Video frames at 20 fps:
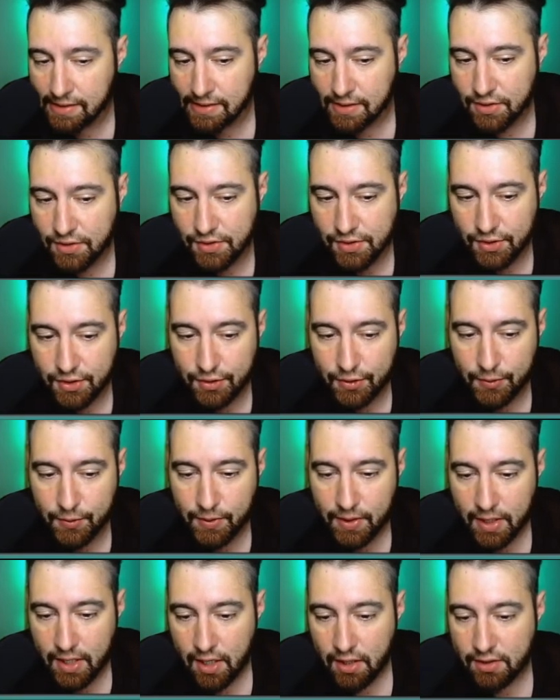So
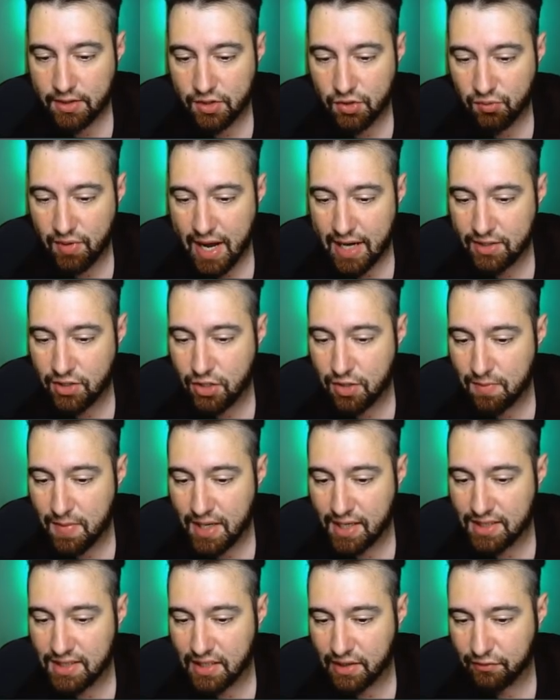does Rock Tomb make
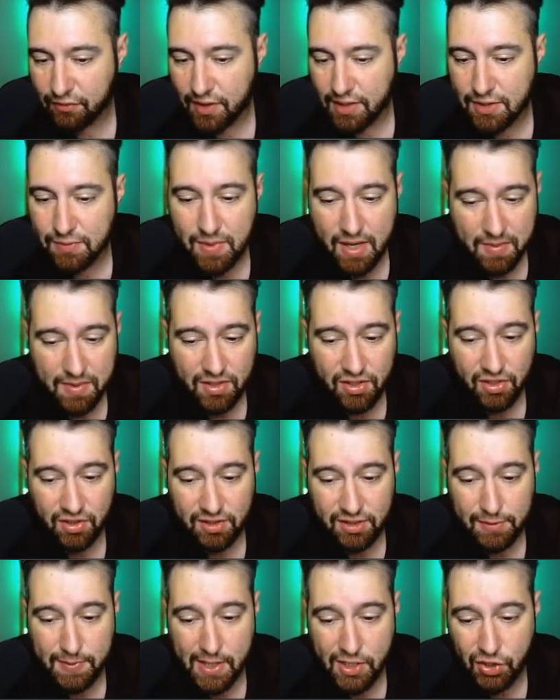a difference? Maybe certain
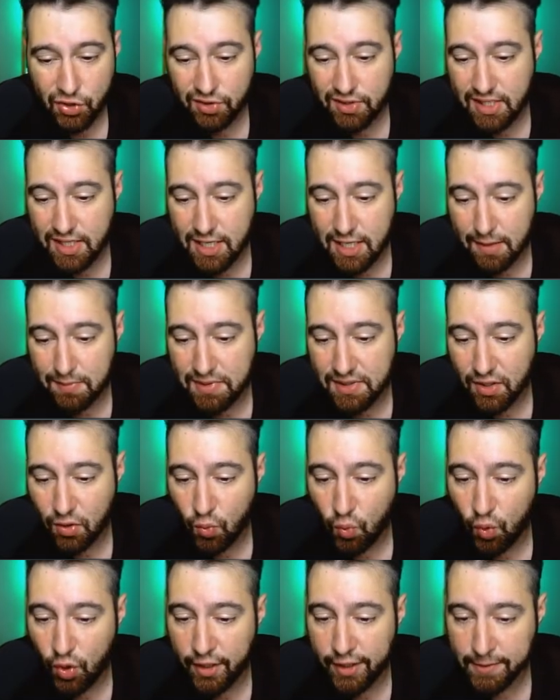specialty cups it
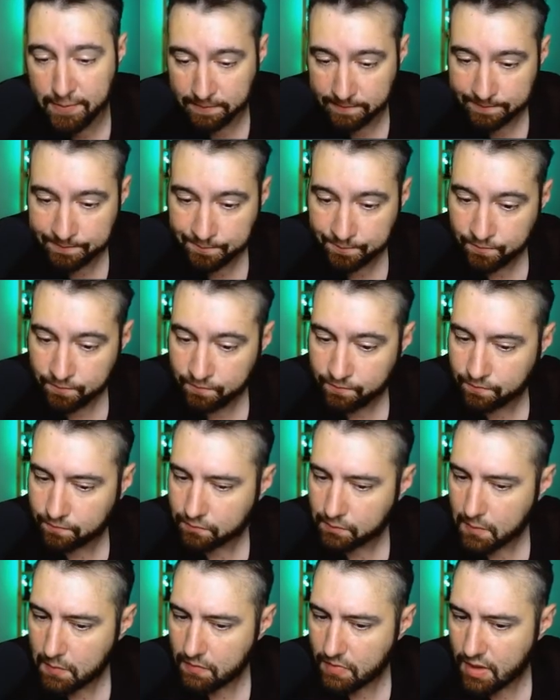would.
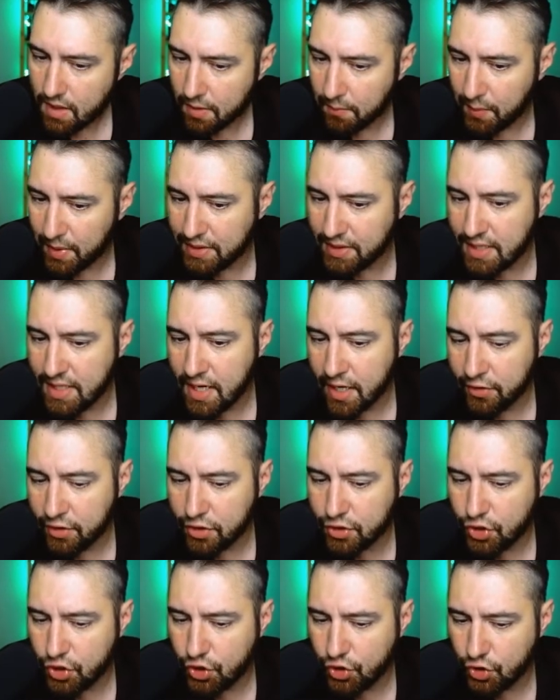But the other
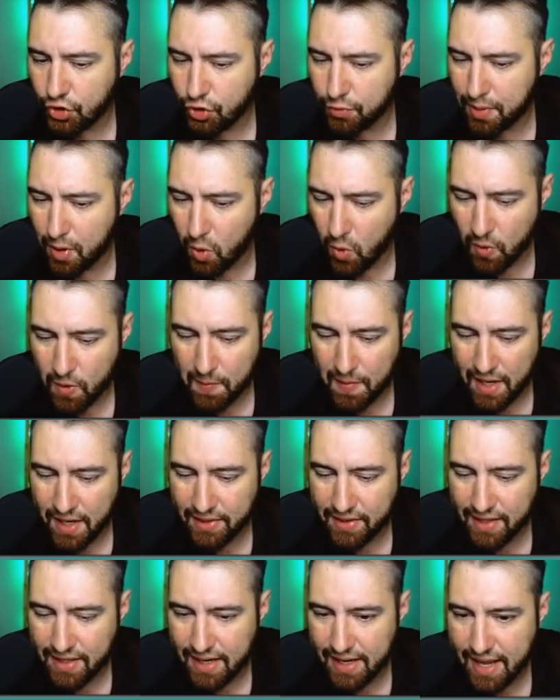two Pokemon
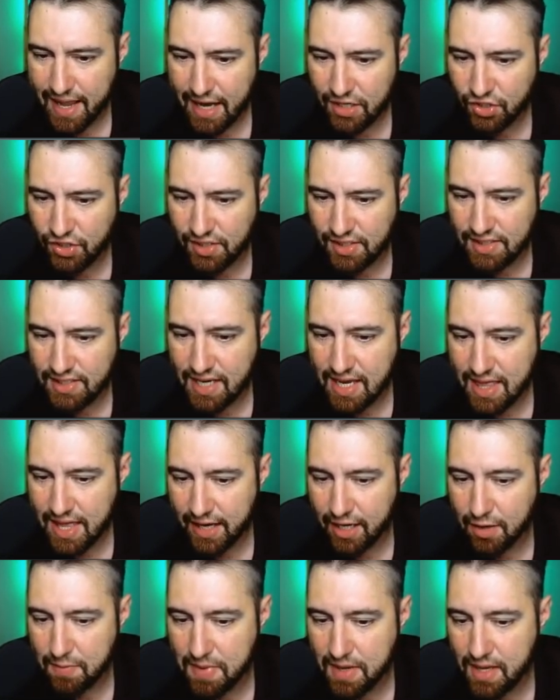that I actually see that
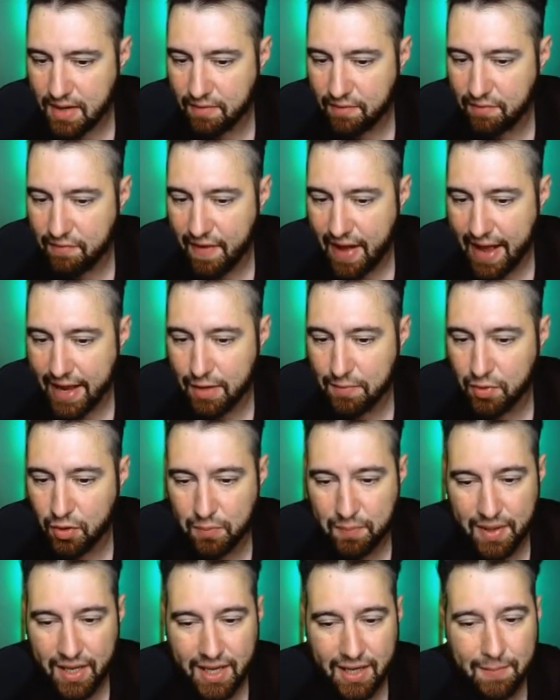could be a viable
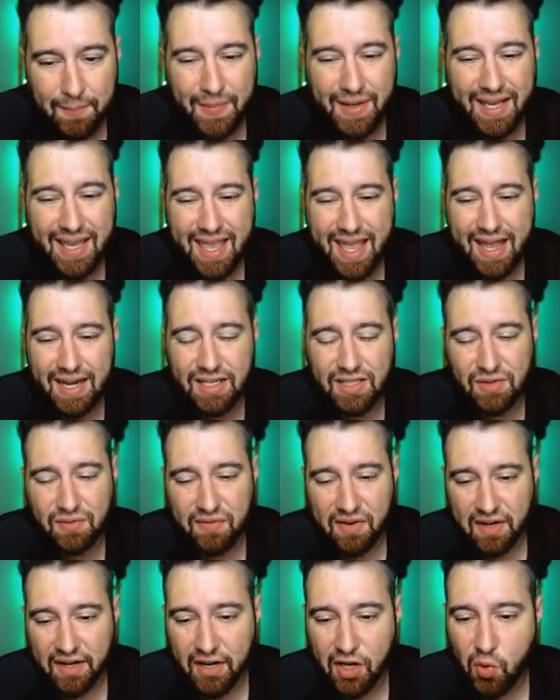pick, but again, it's
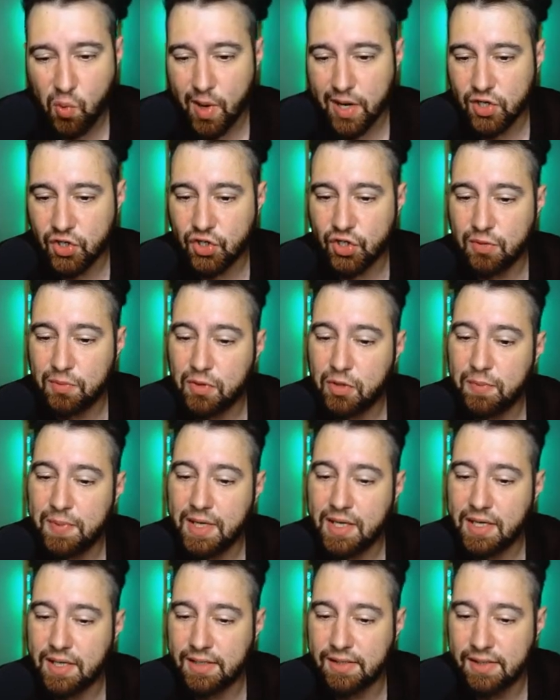very questionable
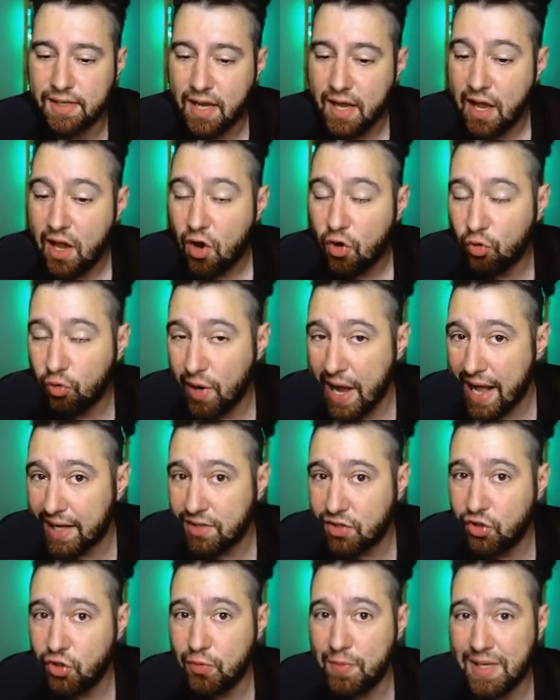because Rock
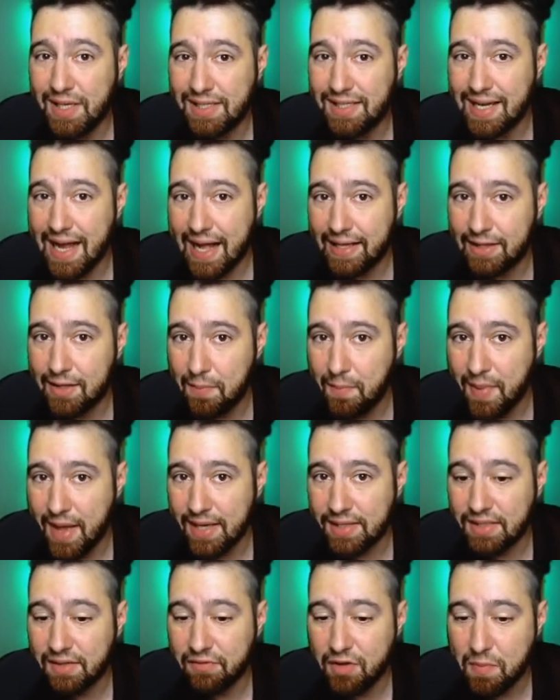Tomb is not the
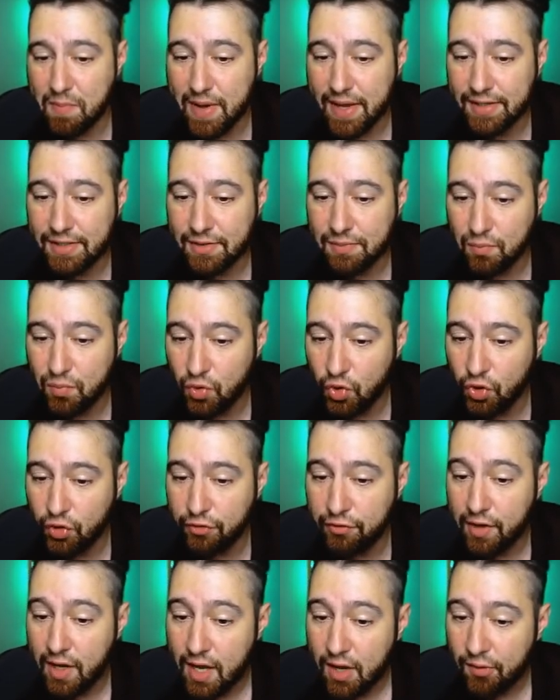best of the best
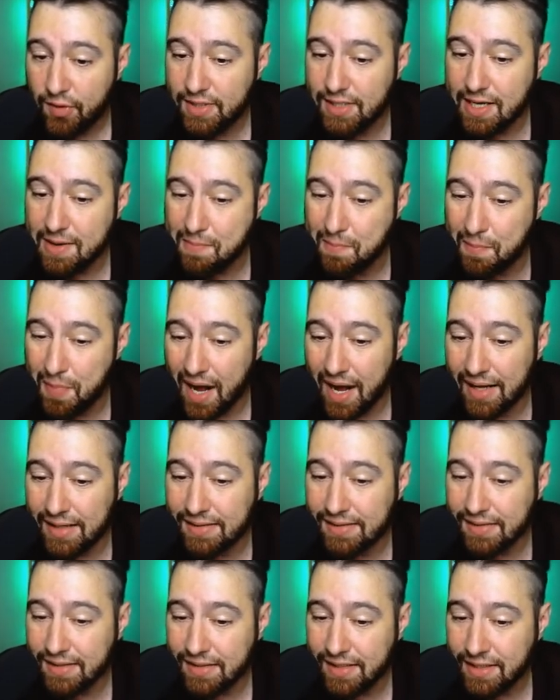move. We see
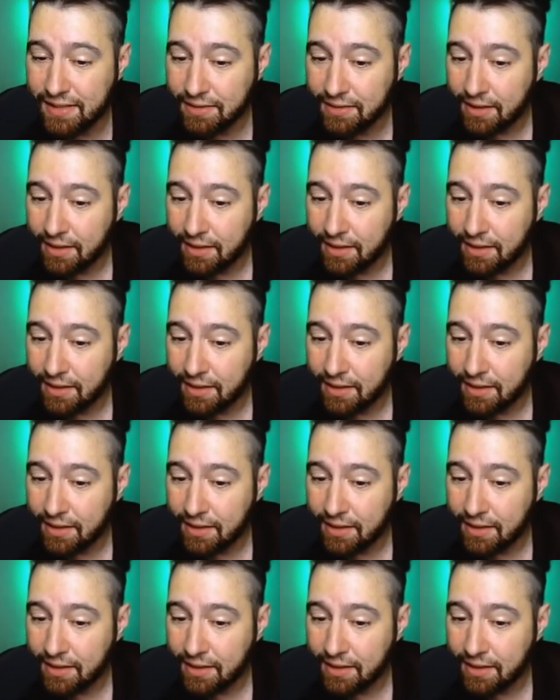Bonsly,